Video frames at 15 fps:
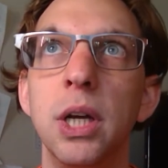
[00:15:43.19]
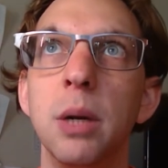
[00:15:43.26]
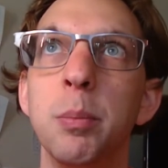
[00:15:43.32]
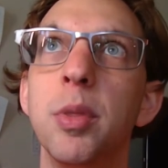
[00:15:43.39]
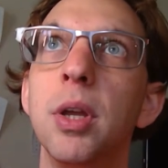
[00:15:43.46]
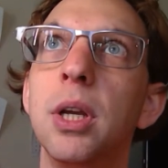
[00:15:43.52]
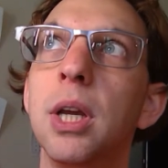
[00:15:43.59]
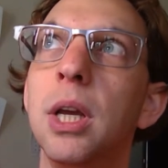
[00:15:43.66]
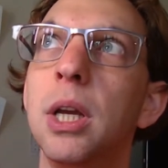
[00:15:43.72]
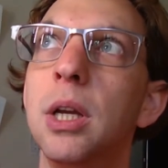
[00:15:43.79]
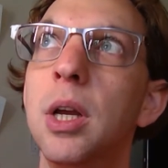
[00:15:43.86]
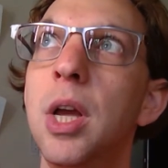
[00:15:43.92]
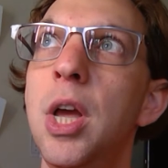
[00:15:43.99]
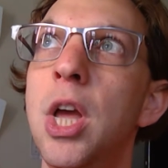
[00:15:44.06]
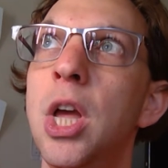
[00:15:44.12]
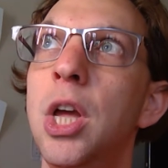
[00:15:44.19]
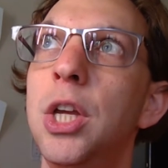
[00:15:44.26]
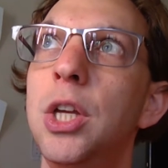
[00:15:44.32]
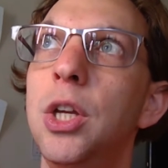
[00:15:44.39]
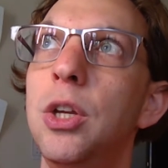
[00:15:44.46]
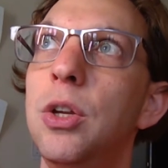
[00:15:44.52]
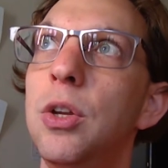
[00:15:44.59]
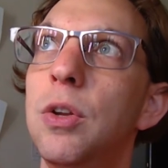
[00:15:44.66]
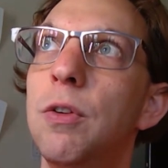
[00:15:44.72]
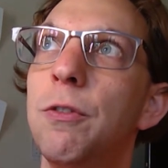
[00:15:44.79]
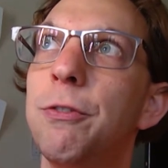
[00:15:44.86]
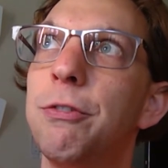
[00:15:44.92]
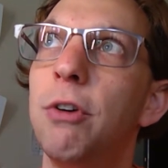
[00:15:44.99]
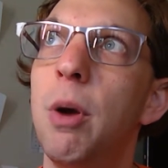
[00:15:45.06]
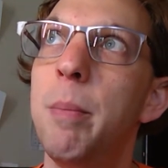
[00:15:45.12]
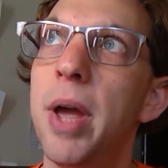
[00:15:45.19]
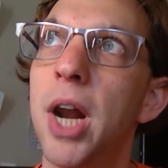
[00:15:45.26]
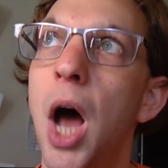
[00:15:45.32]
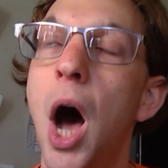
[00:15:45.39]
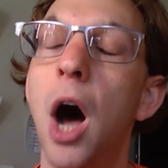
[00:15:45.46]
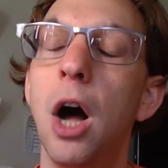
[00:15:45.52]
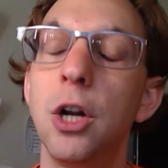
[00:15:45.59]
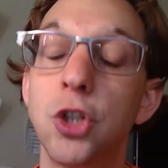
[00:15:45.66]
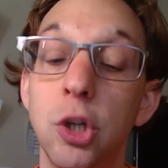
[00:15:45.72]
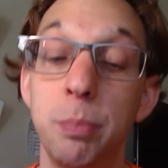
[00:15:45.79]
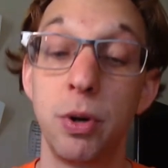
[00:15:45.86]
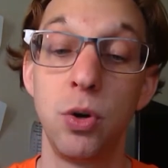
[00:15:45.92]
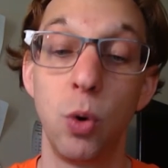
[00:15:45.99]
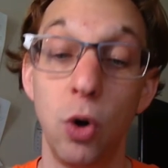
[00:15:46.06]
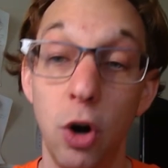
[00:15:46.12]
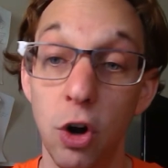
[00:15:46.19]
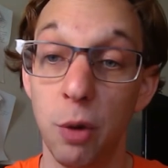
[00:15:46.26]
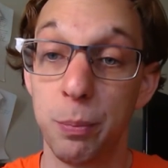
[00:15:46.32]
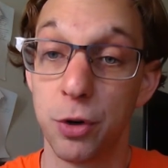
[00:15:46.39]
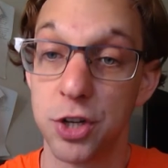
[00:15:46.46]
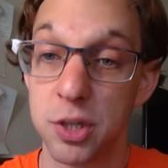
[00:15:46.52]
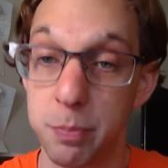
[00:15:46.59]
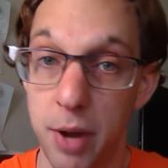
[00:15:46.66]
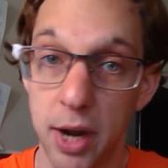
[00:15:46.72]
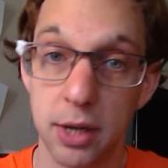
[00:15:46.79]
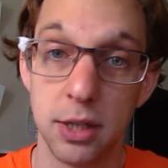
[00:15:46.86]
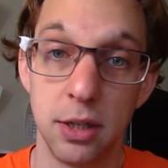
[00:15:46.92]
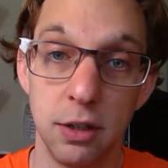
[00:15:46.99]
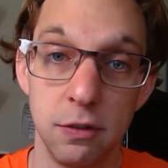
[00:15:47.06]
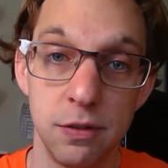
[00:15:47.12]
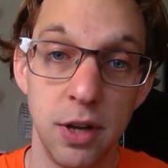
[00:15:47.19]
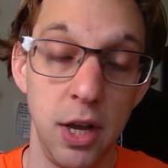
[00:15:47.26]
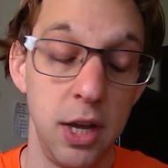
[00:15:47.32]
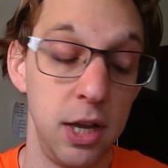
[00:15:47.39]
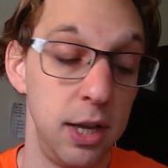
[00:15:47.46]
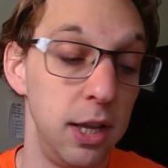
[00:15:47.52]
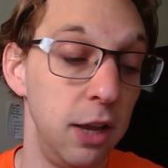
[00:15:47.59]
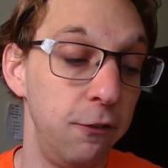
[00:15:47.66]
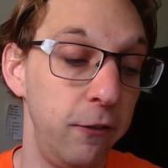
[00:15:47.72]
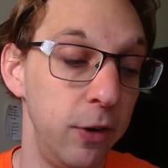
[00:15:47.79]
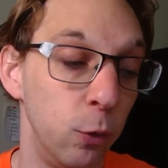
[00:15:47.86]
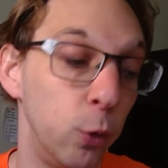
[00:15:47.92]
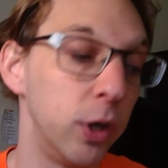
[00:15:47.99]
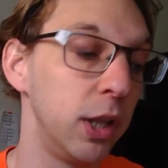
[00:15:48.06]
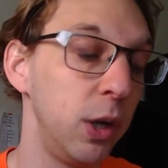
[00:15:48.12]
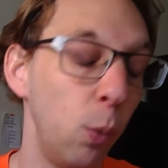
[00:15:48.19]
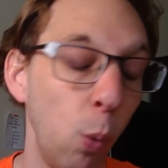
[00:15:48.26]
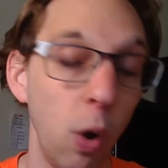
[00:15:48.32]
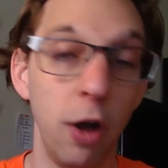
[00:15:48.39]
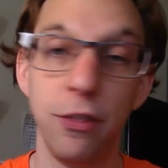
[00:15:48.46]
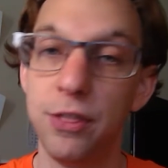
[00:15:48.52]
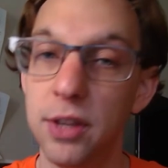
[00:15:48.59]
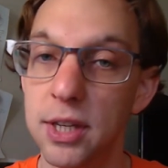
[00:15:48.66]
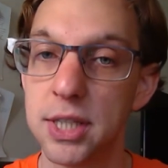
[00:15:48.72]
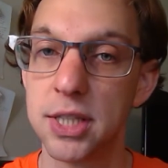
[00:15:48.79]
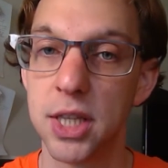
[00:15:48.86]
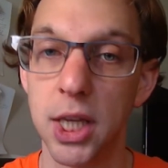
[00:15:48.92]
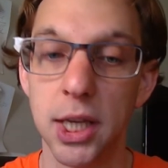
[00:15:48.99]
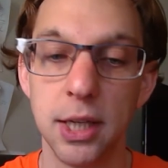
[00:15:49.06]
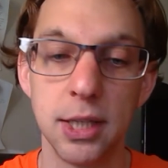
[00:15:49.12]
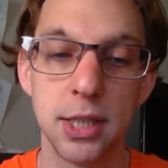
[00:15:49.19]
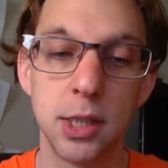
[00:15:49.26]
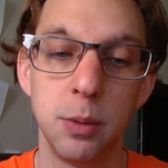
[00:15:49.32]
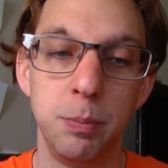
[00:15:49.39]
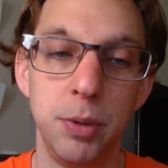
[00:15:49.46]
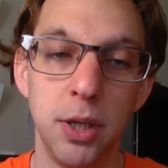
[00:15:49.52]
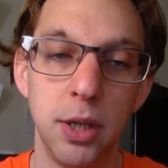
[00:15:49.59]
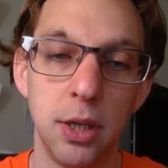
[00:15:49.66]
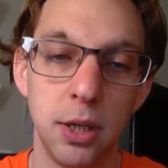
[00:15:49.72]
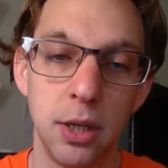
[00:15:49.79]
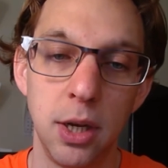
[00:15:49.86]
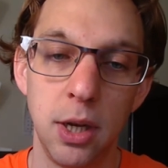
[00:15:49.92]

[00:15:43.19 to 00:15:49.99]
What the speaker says: And I'm thinking from an entrepreneurial perspective, if we really want these things to be